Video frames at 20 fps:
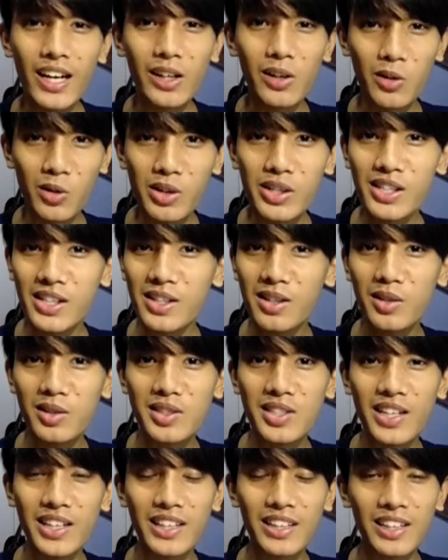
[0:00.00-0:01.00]
It really
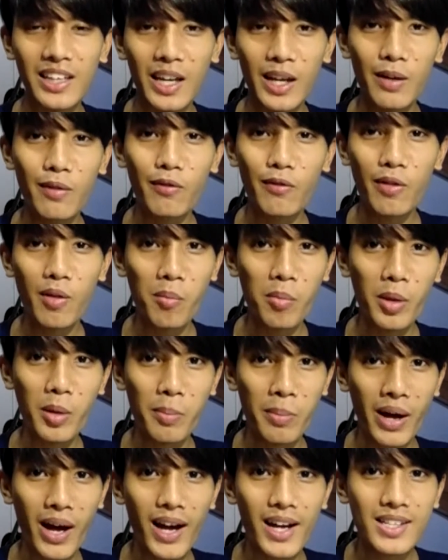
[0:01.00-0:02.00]
looks like it came from the
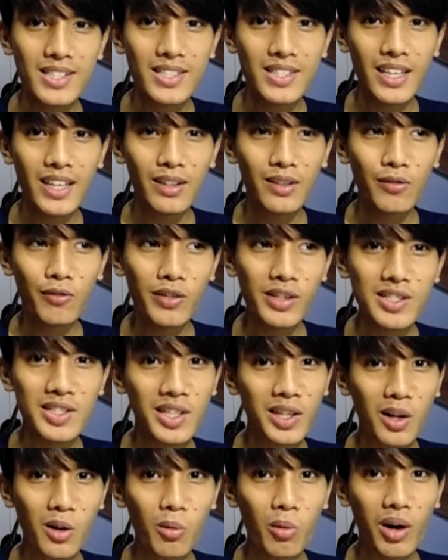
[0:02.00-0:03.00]
past. It feels
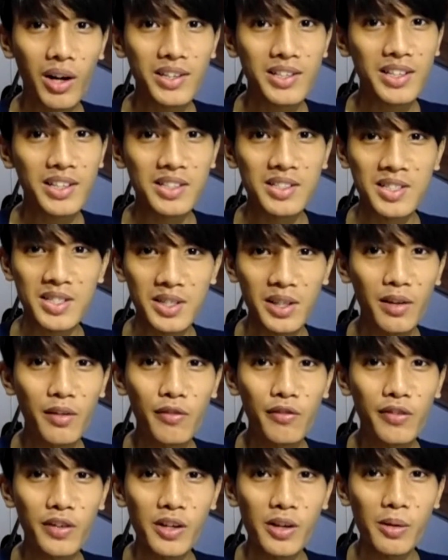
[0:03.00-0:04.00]
like you're watching a
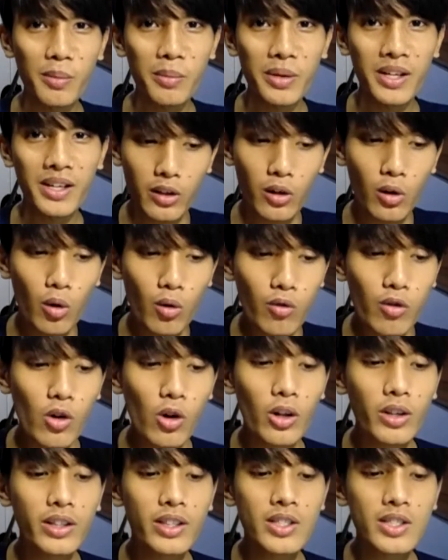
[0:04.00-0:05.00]
snuff film. And the
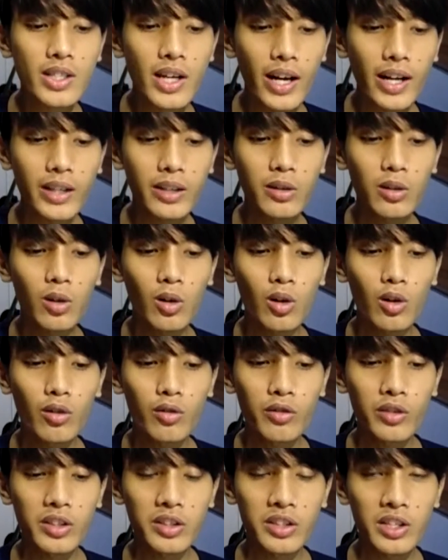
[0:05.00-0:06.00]
overall design
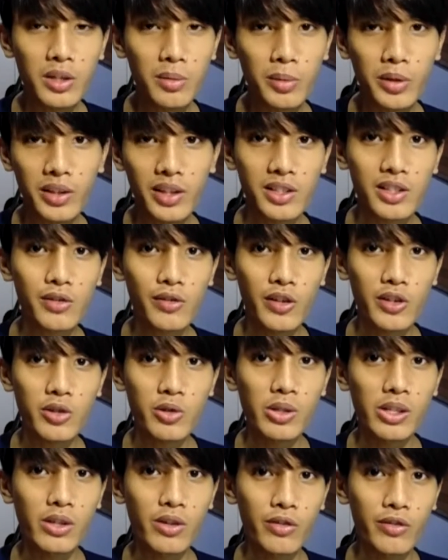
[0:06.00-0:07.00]
of the demon that's
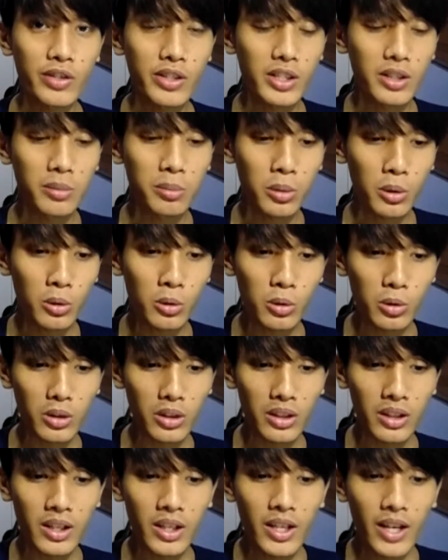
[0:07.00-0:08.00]
eventually revealed,
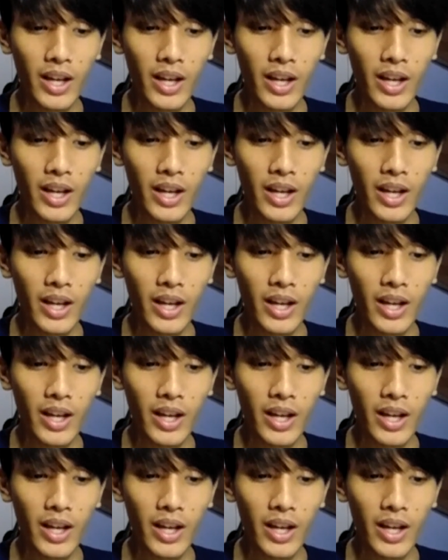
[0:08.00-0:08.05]
Bugul,